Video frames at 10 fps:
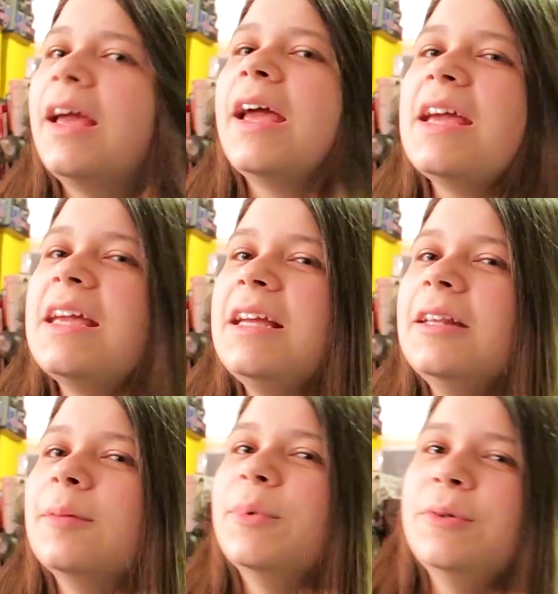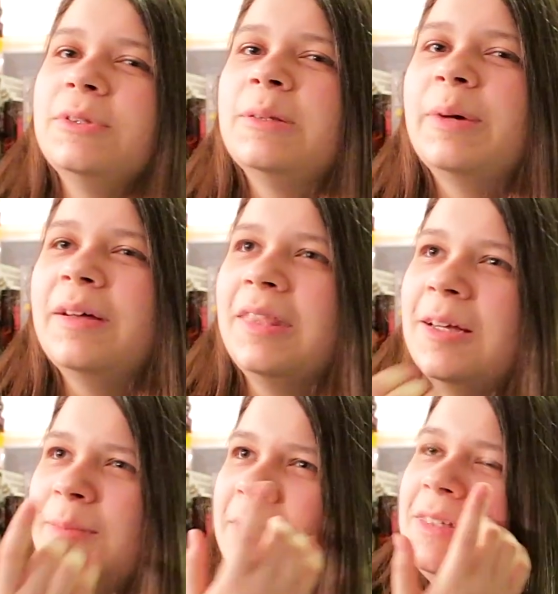hate the most about
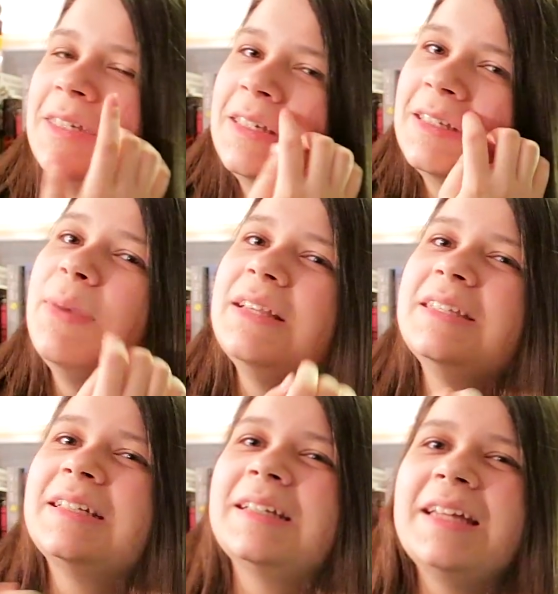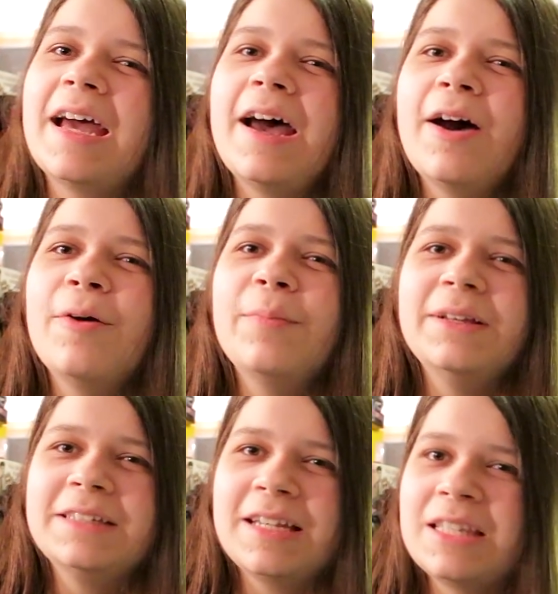them, is just basically how
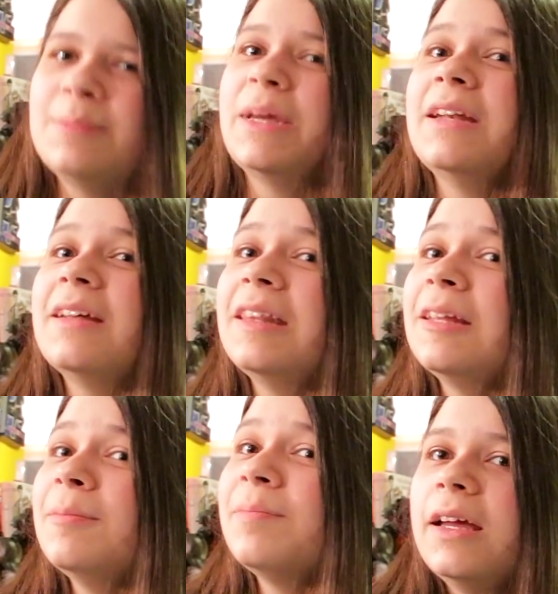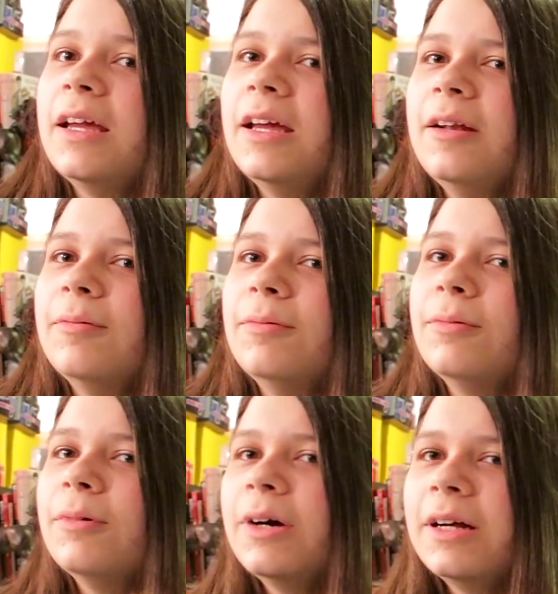much I spend on them
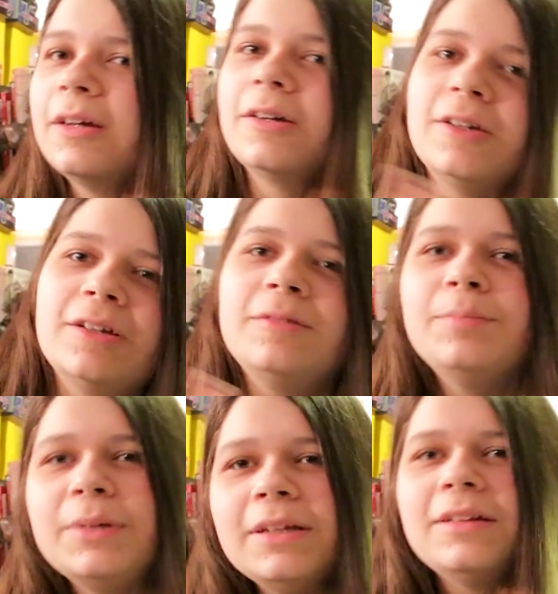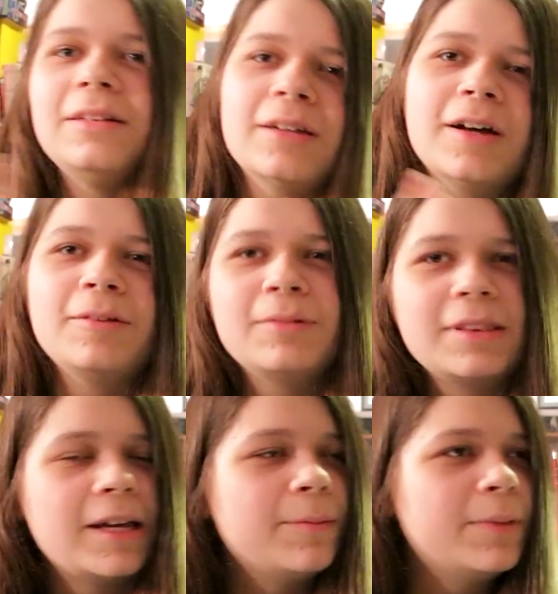and what could be done with
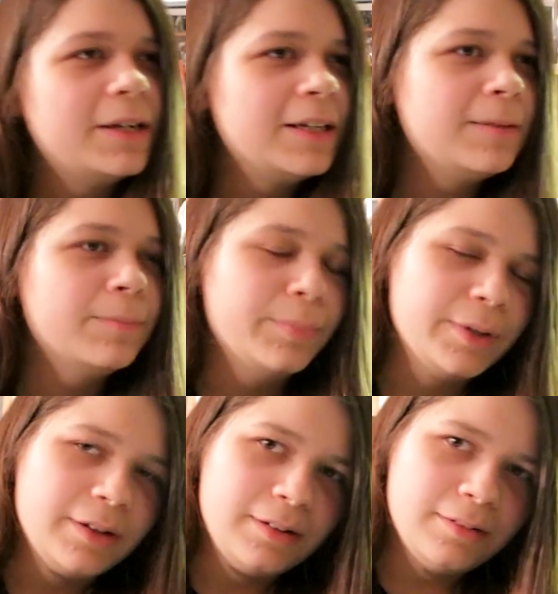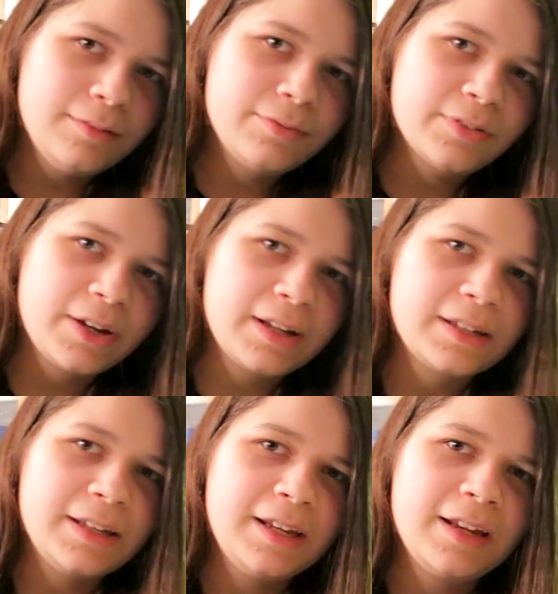that money. But
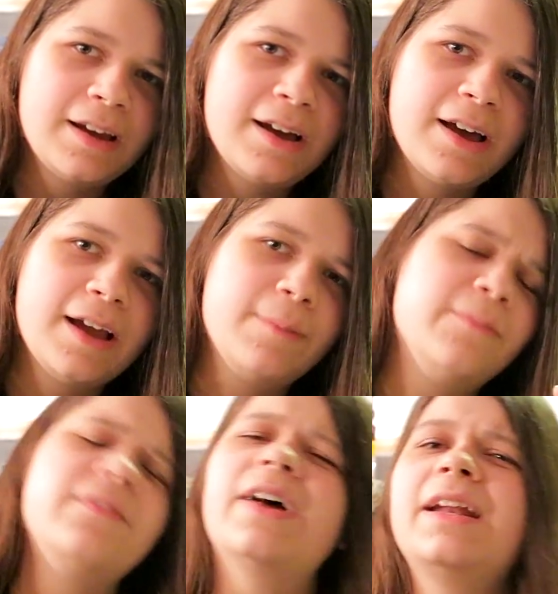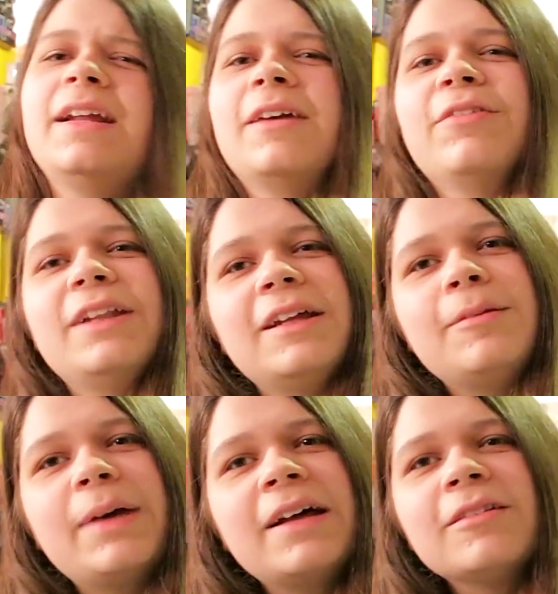frankly, I'm finding a really
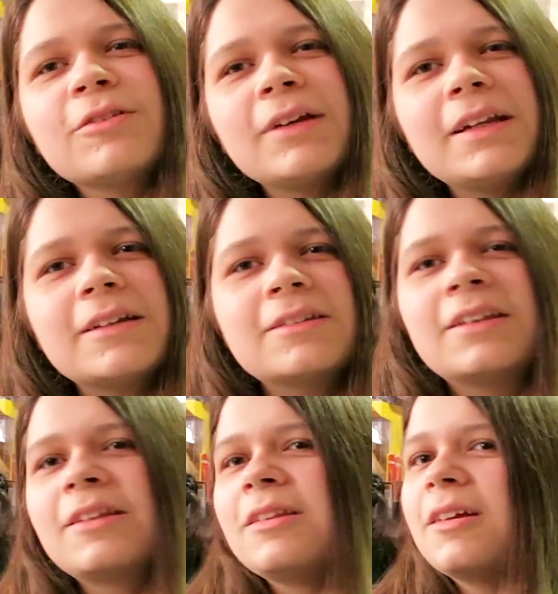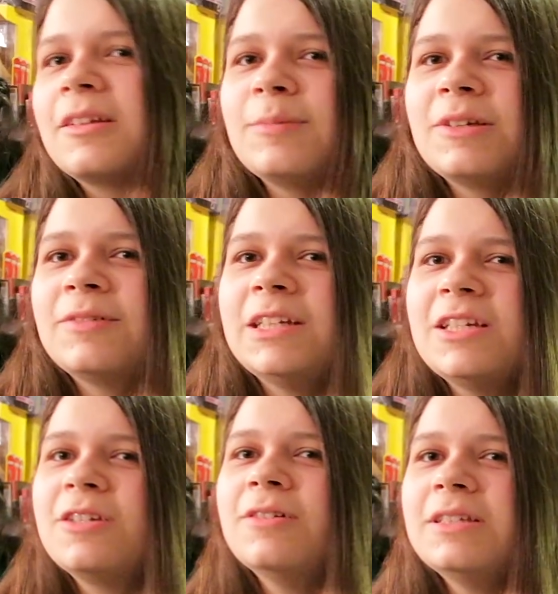good balance right now, so that's not as much of an
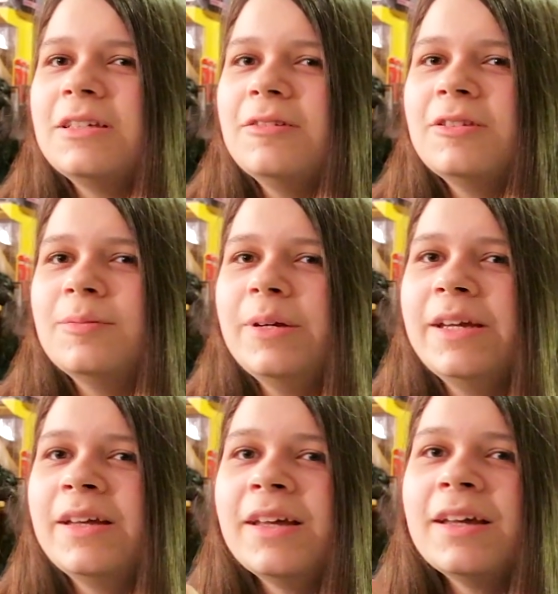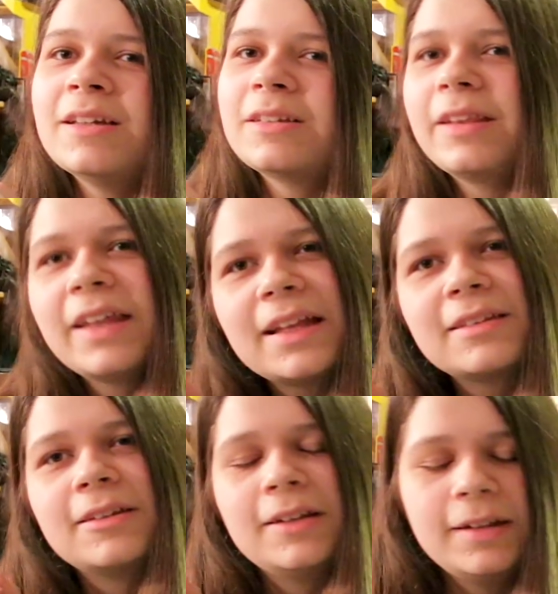issue as it used to be. So
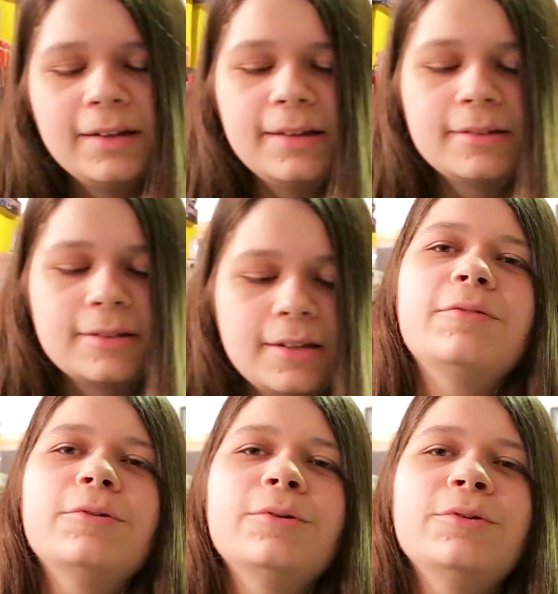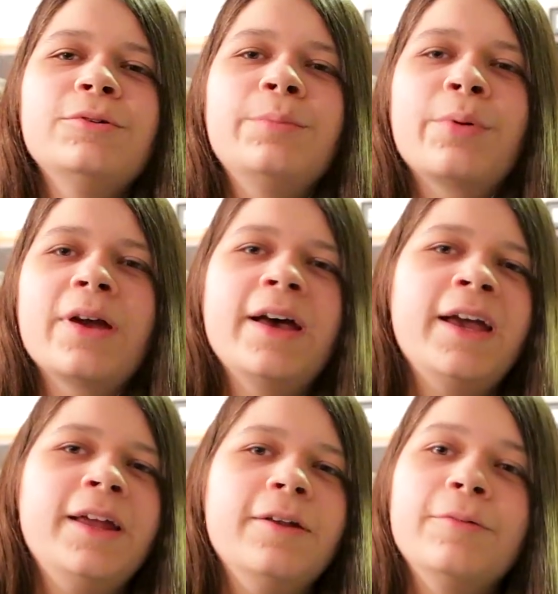that's good at least. Woohoo,
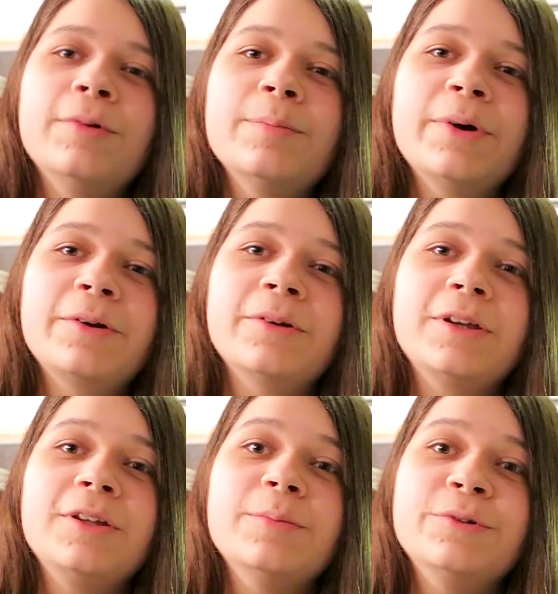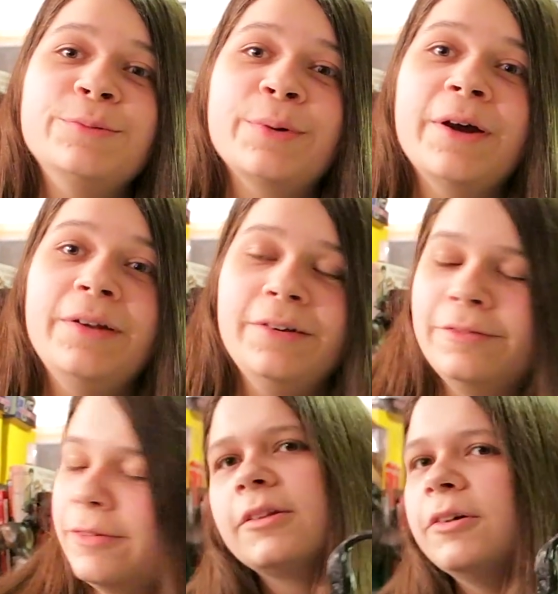pride! What model are you most proud
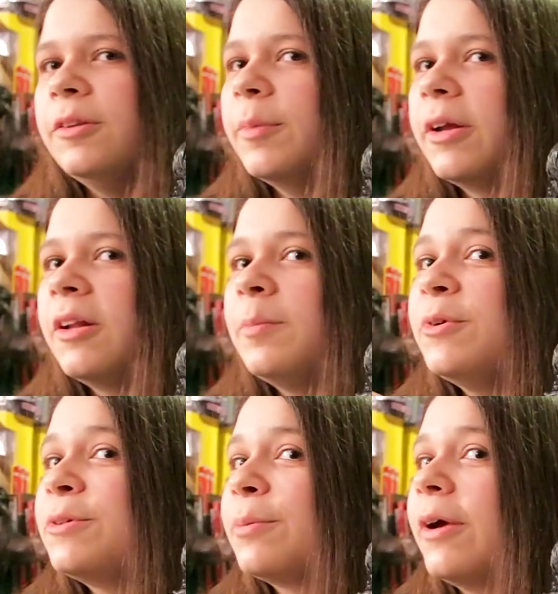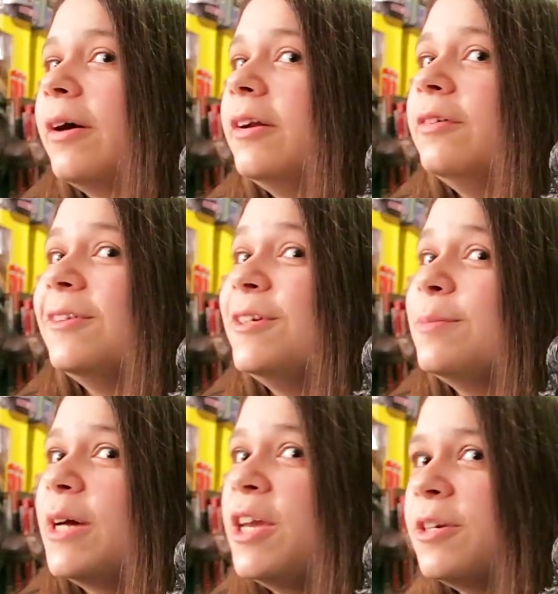of? So the model I'm most proud of is
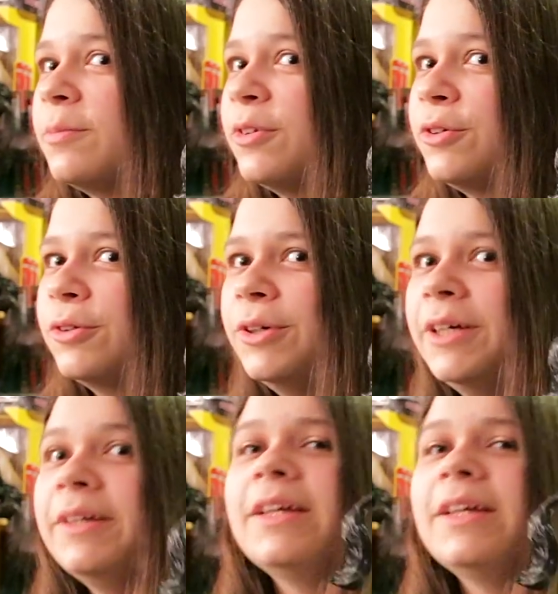my Jump for Joy.